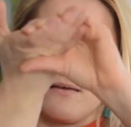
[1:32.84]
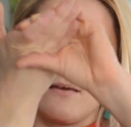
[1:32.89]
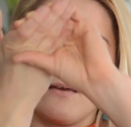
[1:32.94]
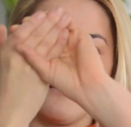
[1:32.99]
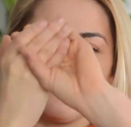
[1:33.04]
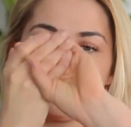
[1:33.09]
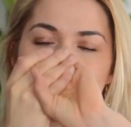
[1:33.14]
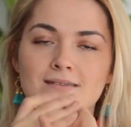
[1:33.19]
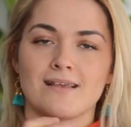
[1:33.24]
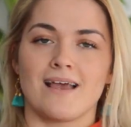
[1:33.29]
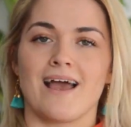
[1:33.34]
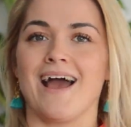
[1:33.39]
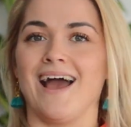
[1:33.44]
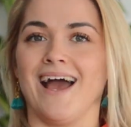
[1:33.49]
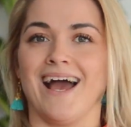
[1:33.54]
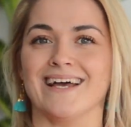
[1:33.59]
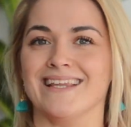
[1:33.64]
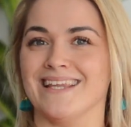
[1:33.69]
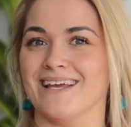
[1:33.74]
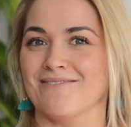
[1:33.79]
Good.
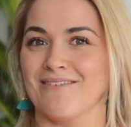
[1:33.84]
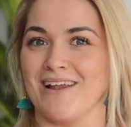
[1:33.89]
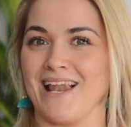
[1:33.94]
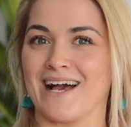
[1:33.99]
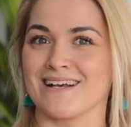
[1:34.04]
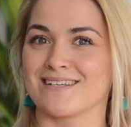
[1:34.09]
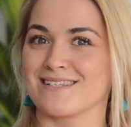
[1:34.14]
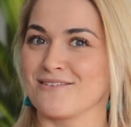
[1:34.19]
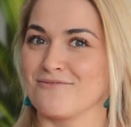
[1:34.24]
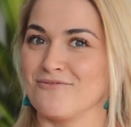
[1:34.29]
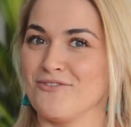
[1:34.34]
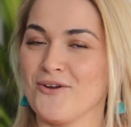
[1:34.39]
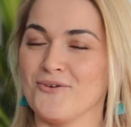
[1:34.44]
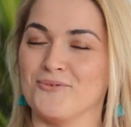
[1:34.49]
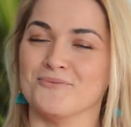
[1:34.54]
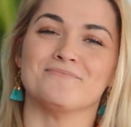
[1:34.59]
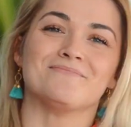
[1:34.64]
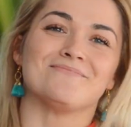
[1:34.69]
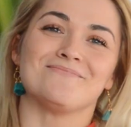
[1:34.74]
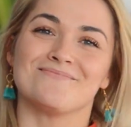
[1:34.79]
And then relaxing
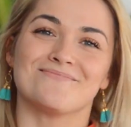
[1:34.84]
through.